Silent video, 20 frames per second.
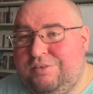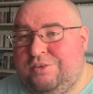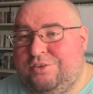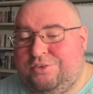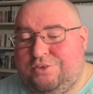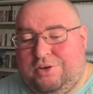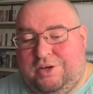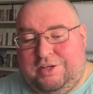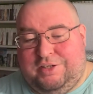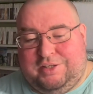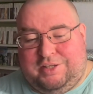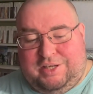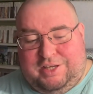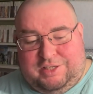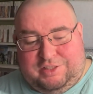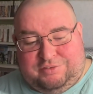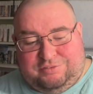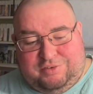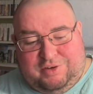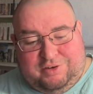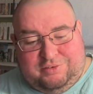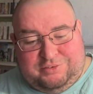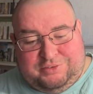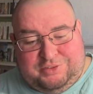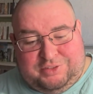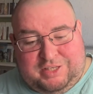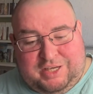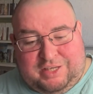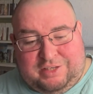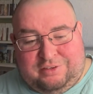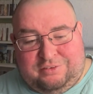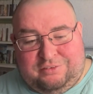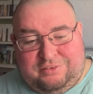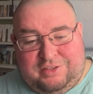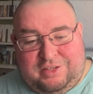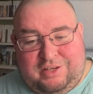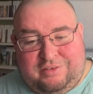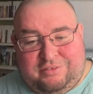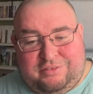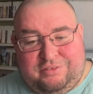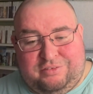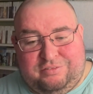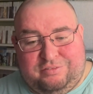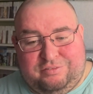trying to get as far as you can along a level,